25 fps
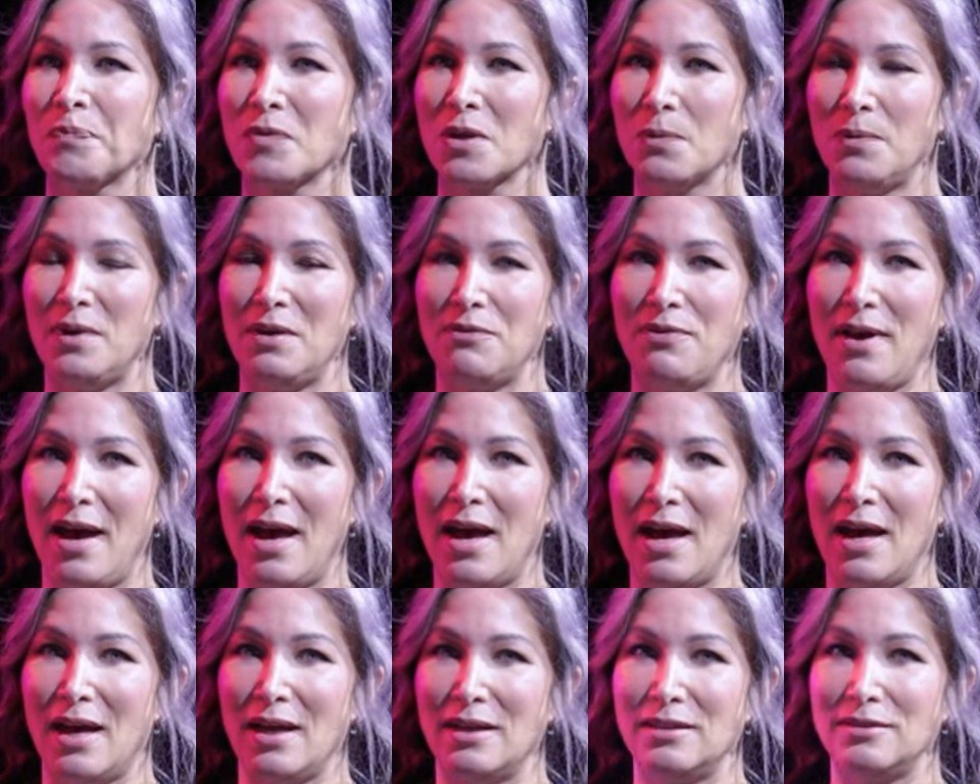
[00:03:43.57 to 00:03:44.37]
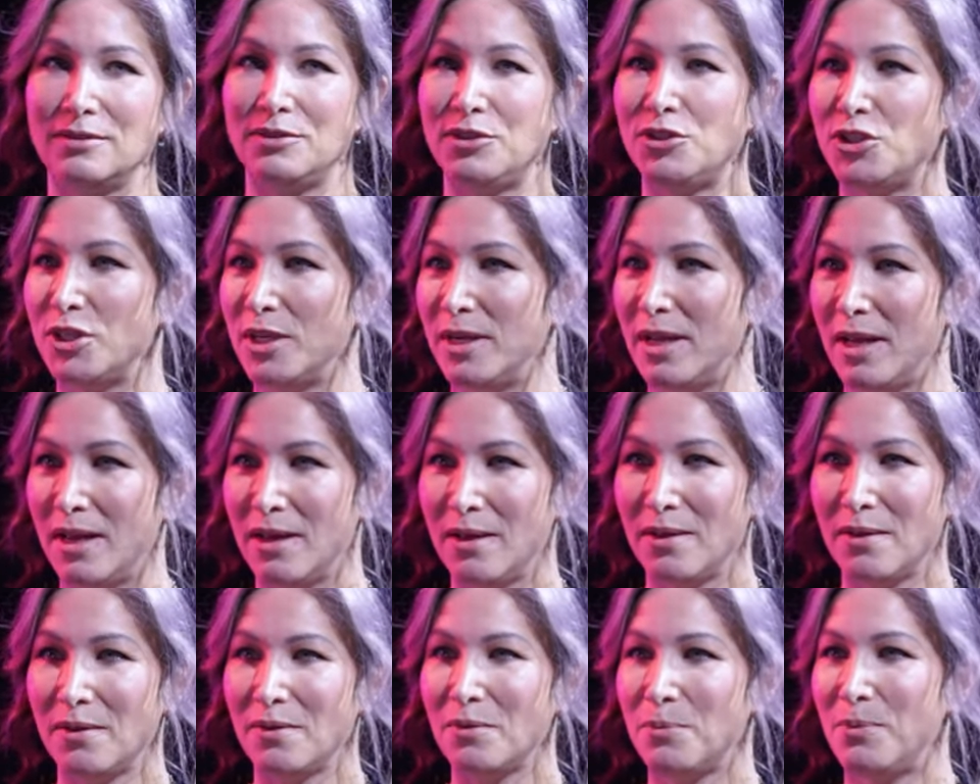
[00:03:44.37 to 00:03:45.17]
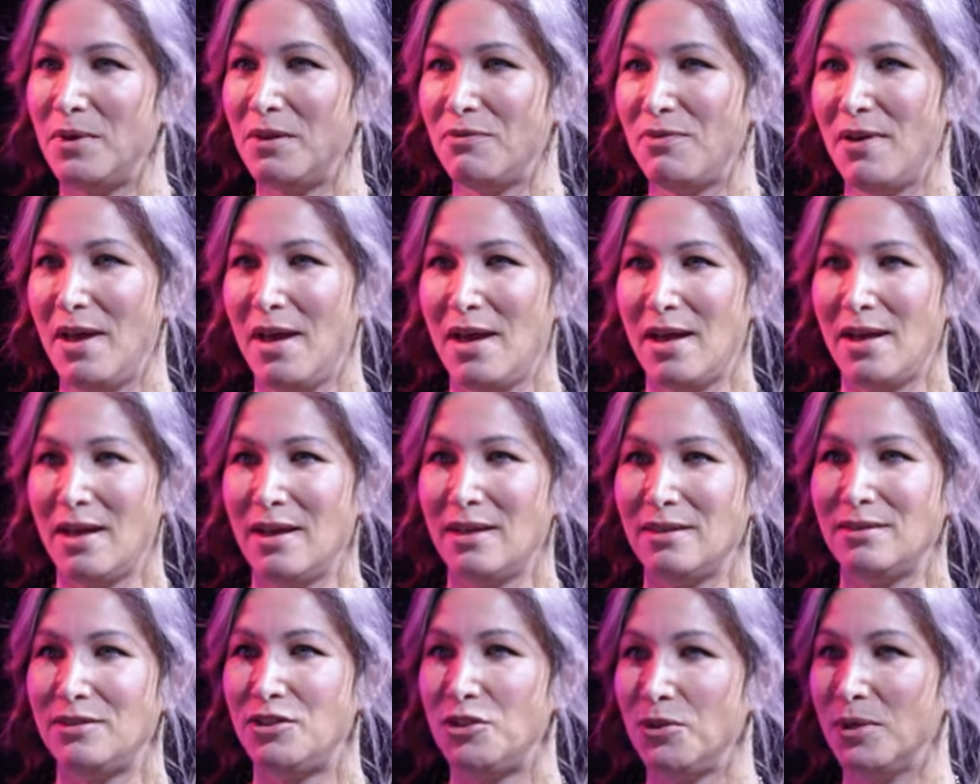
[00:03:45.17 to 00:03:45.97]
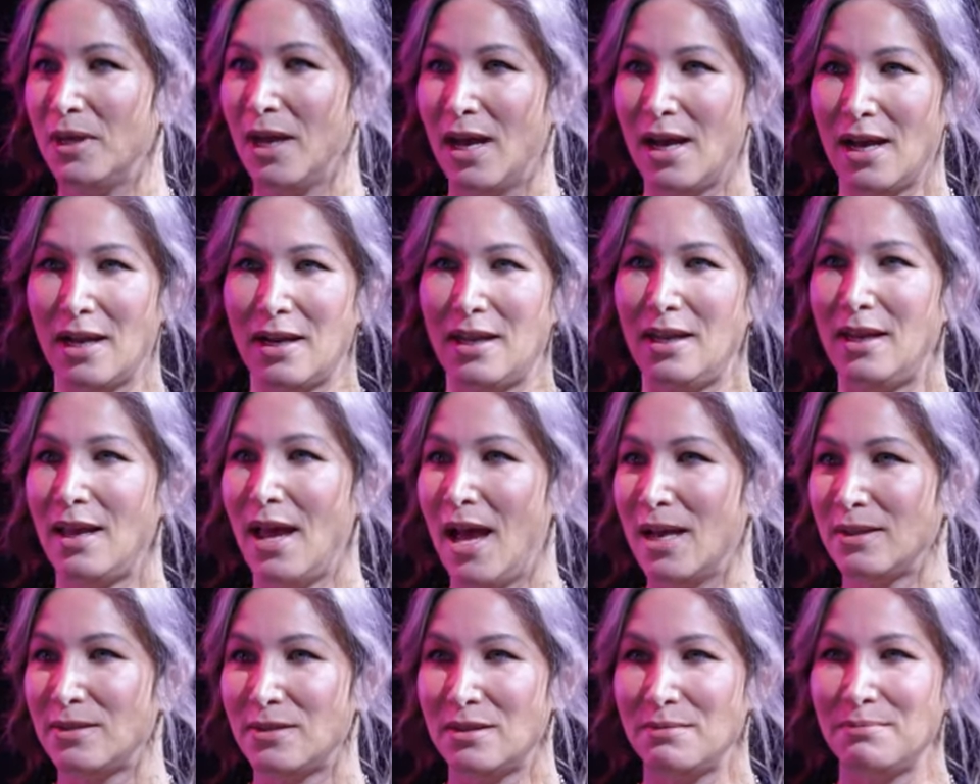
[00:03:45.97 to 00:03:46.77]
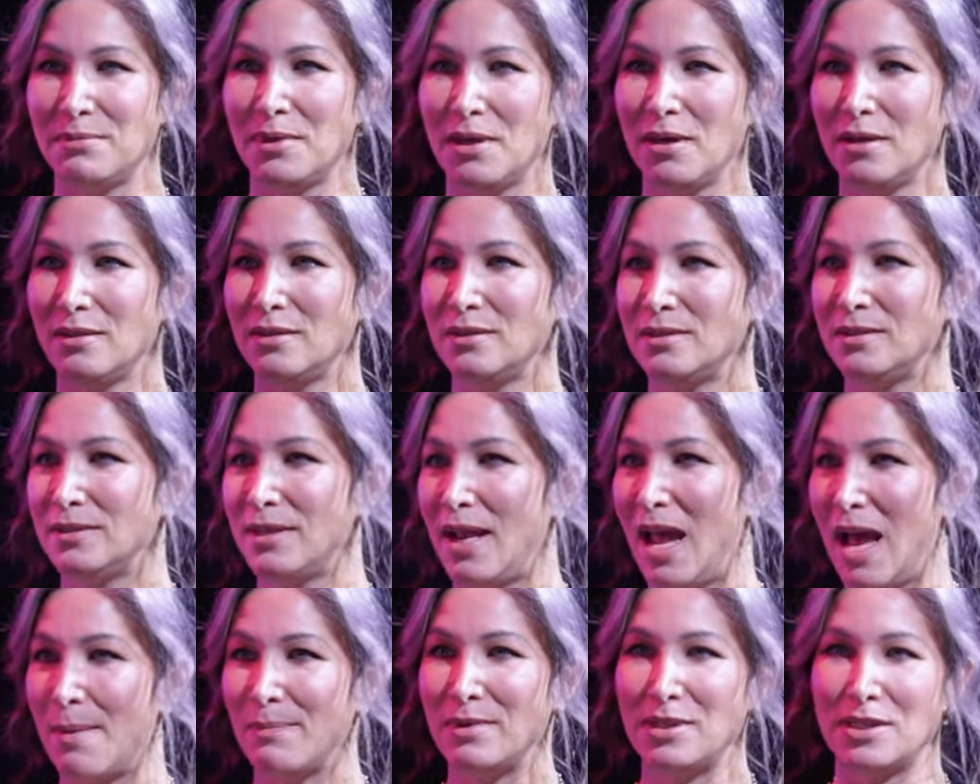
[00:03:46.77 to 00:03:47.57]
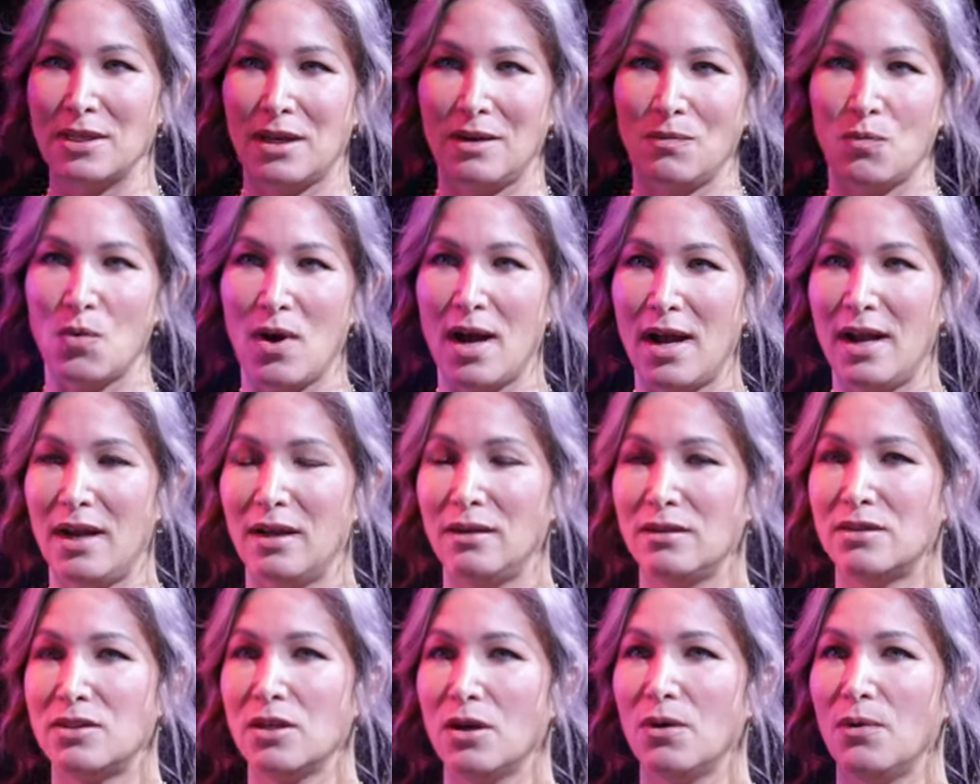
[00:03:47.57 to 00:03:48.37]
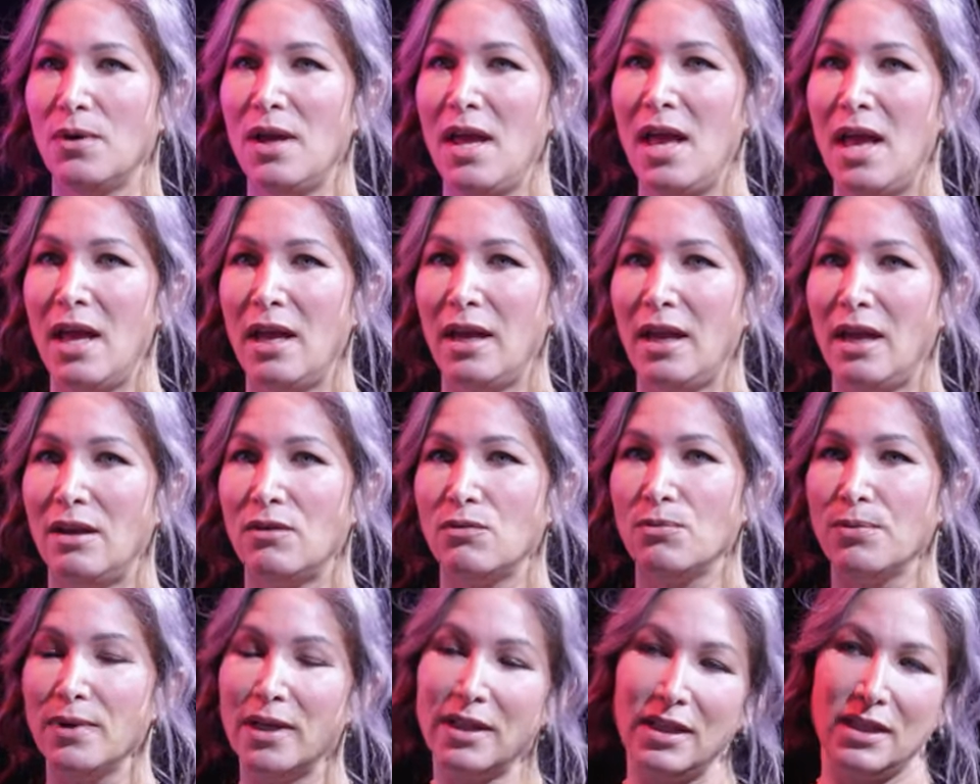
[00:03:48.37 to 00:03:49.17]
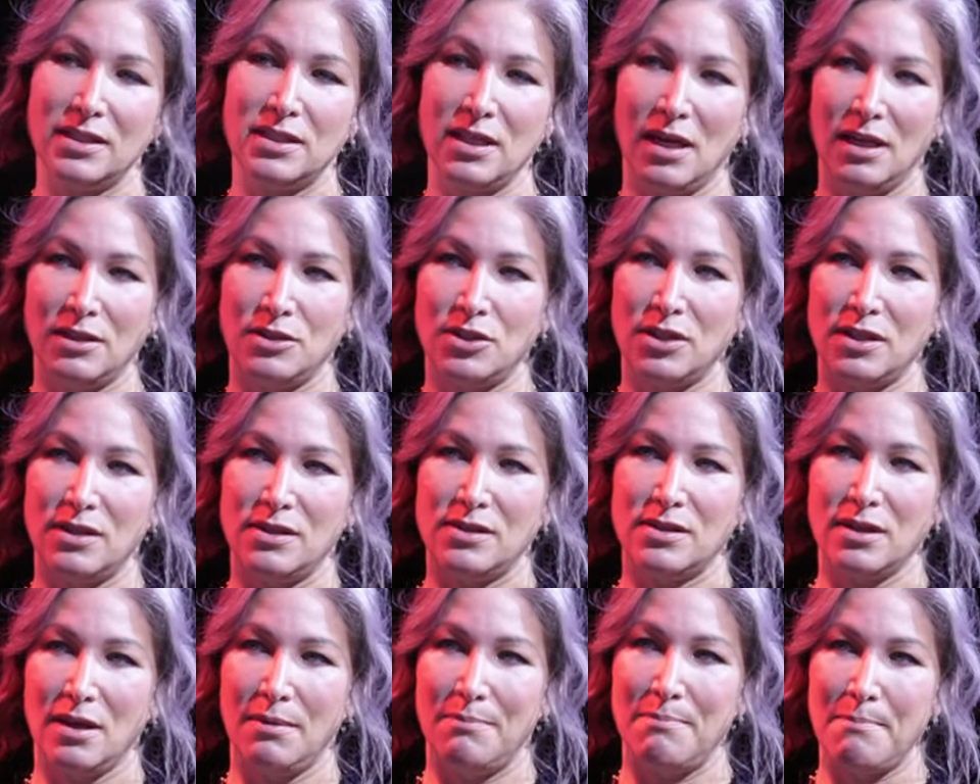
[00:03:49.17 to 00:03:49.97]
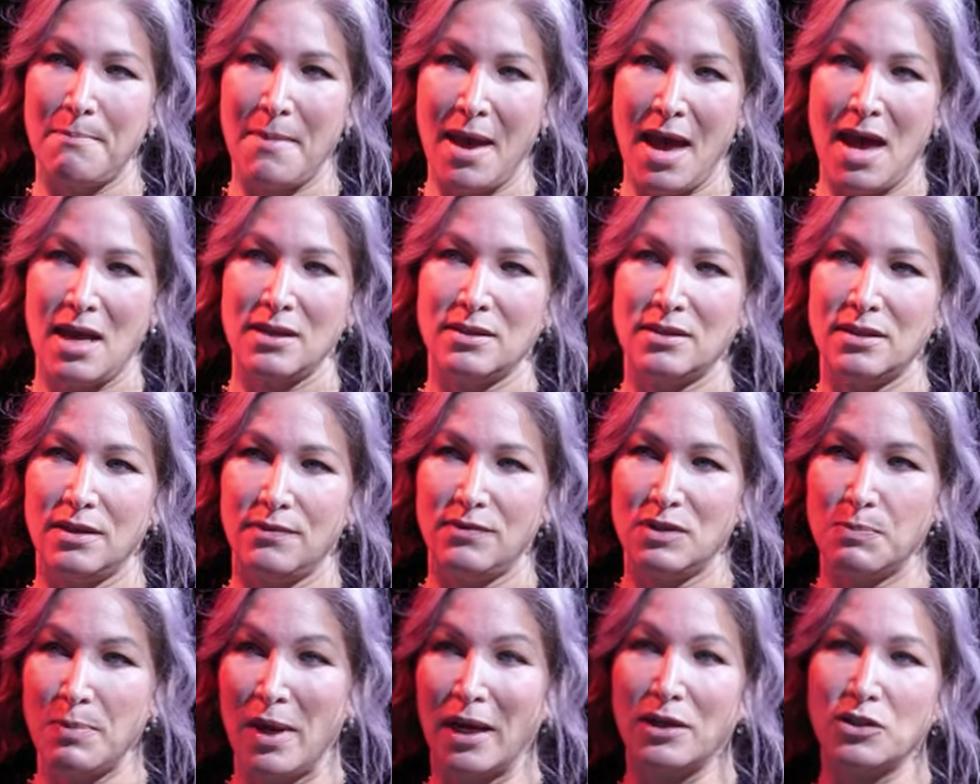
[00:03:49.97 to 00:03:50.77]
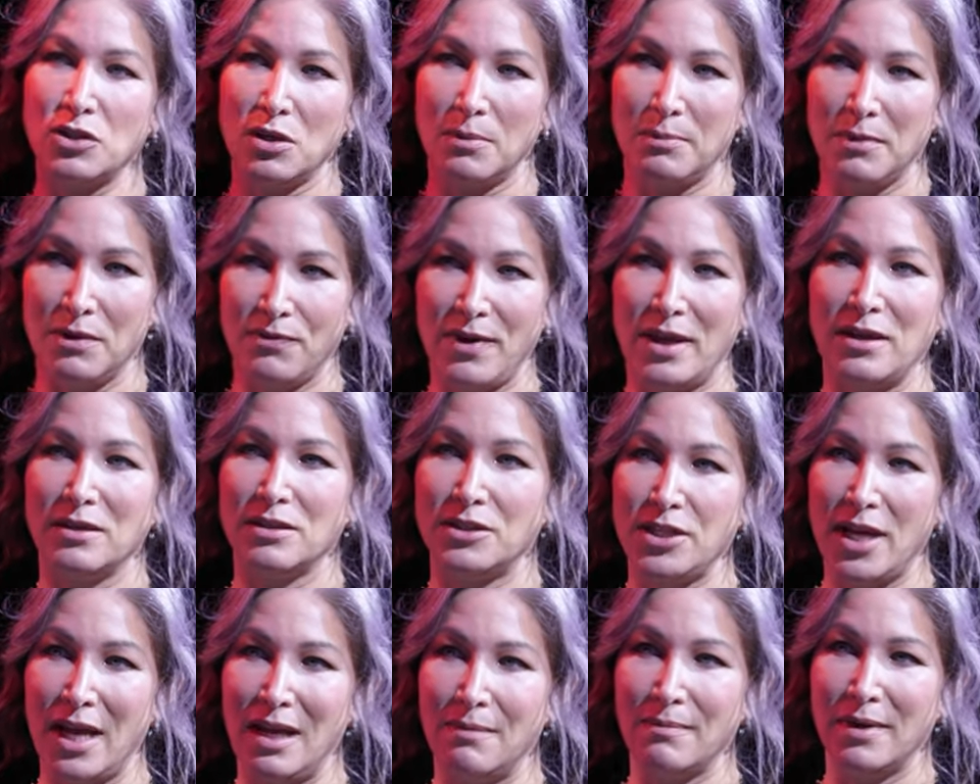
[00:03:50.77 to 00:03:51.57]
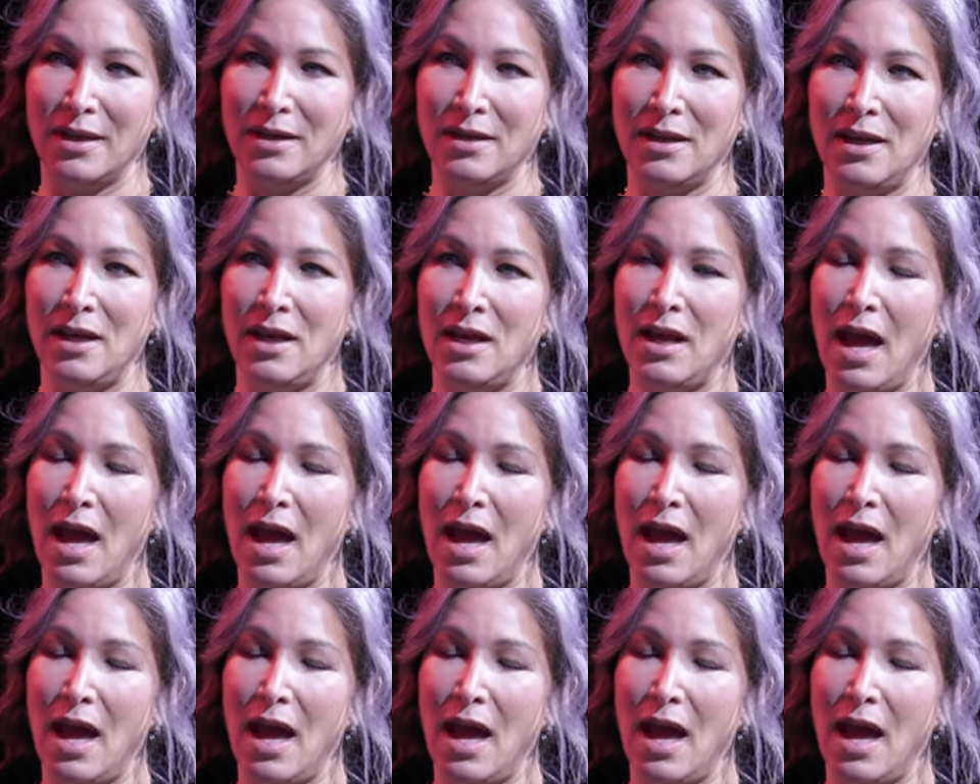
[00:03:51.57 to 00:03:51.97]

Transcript: We've had Chanel, we've had Ducati, Aston Martin, Amazon Wired. So it really touches a massive spectrum of entertainment.